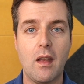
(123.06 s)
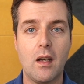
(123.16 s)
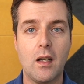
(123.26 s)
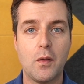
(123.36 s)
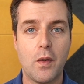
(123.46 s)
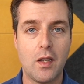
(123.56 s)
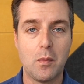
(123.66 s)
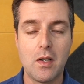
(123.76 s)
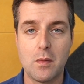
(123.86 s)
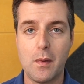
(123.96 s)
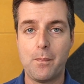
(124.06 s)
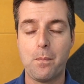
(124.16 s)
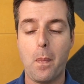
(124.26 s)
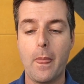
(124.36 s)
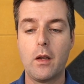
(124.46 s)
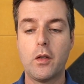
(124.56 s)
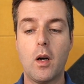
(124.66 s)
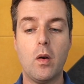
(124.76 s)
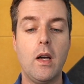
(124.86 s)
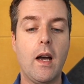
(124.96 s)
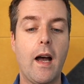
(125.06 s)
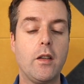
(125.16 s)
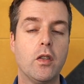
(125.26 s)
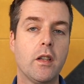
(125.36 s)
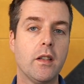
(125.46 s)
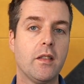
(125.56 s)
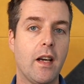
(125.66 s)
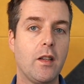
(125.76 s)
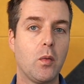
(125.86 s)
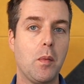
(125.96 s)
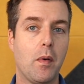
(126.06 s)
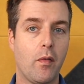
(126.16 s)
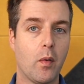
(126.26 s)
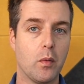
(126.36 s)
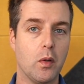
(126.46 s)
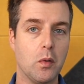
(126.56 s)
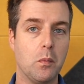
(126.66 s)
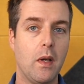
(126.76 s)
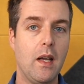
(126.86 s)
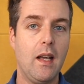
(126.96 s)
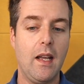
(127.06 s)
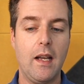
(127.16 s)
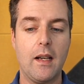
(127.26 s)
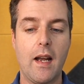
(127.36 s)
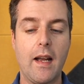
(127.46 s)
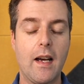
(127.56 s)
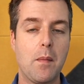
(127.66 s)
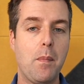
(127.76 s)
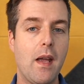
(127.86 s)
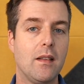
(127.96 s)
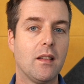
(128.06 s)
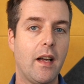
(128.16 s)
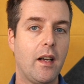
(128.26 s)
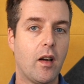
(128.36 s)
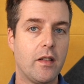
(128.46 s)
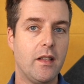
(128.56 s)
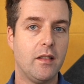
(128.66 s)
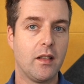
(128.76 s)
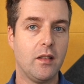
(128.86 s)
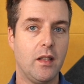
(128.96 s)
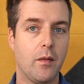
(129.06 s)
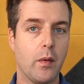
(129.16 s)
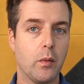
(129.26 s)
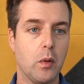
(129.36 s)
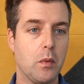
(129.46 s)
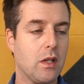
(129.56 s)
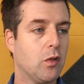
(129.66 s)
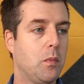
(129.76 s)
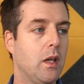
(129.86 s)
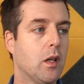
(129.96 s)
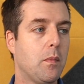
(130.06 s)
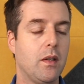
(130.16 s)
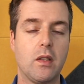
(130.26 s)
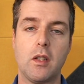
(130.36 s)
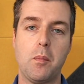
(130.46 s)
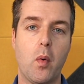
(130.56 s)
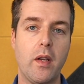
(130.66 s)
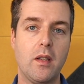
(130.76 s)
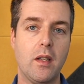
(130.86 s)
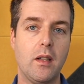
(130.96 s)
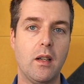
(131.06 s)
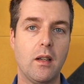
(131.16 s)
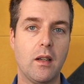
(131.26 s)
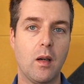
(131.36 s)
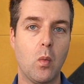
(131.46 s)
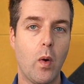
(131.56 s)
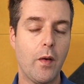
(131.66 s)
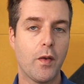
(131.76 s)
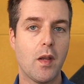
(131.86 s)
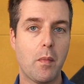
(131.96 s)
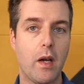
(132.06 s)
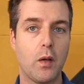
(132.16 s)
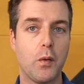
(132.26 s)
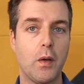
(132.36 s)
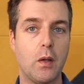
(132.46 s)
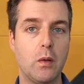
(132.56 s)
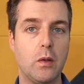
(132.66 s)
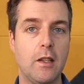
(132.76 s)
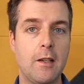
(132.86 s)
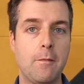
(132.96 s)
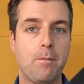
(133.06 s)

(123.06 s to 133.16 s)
uh, for this measurement. So I took a sine sweep of the room and I got a baseline RT60 of the room with the speaker basically pointed away from the microphone.